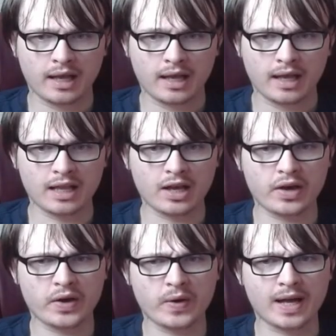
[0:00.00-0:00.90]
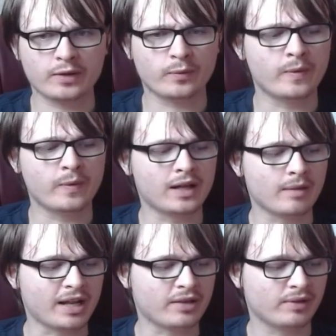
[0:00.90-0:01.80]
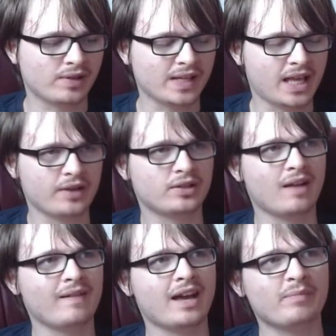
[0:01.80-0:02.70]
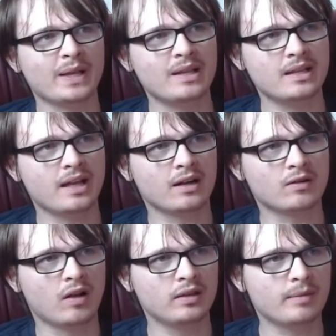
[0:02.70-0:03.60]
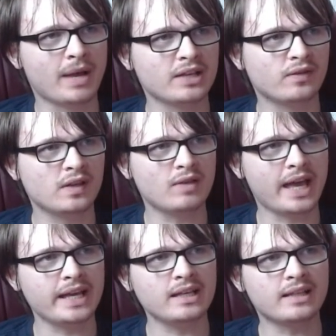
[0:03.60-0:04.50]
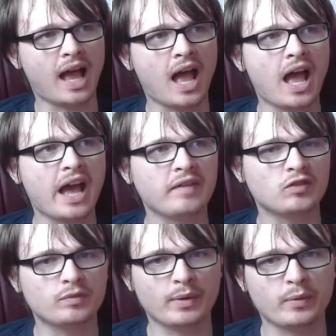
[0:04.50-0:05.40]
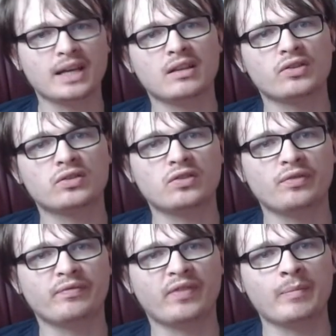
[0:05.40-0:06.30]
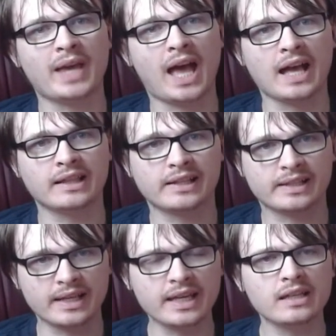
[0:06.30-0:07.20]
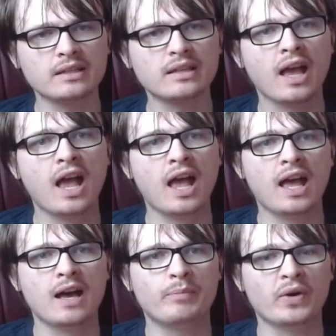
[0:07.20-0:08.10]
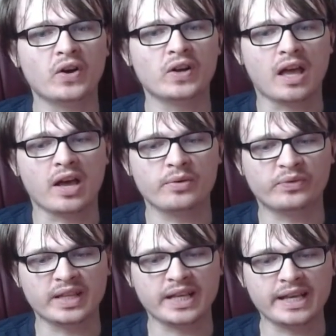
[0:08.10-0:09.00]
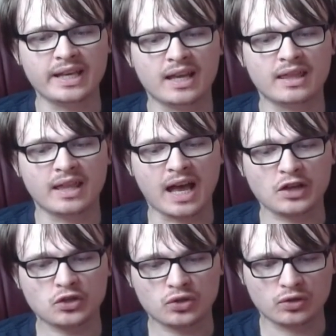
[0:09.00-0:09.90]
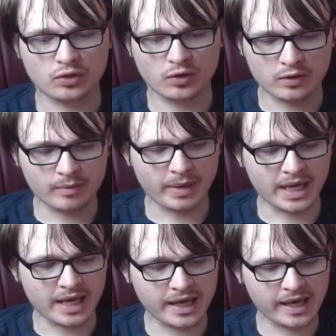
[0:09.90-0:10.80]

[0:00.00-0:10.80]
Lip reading: Hello and welcome back to another video. Sorry I've been gone the past few days. I've just been working on stuff behind the scenes, but hopefully that should be